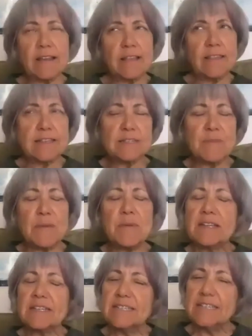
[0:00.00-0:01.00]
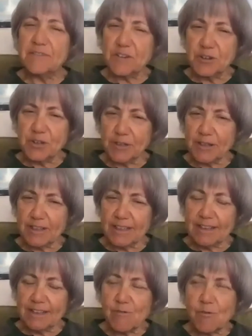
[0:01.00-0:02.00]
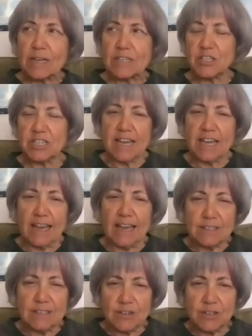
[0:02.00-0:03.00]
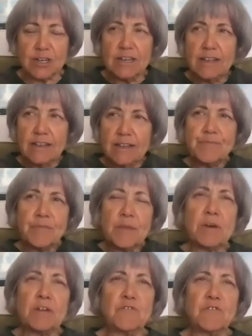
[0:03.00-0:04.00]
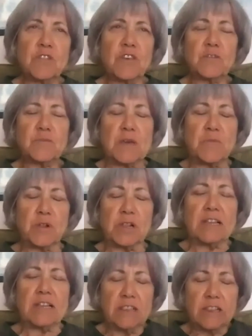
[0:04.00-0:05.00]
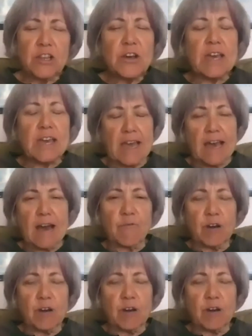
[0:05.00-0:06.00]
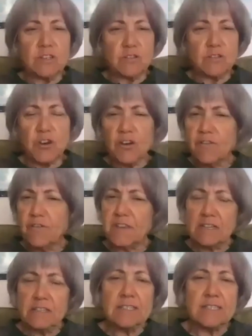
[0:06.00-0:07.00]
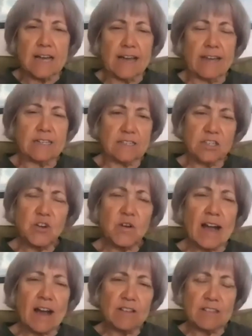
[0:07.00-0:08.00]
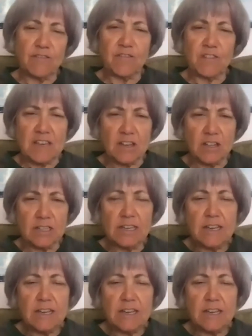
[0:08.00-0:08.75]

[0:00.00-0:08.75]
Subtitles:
this may be a difficult question to answer, but for those people looking at what you do, you're a field scientist. You're out in the field.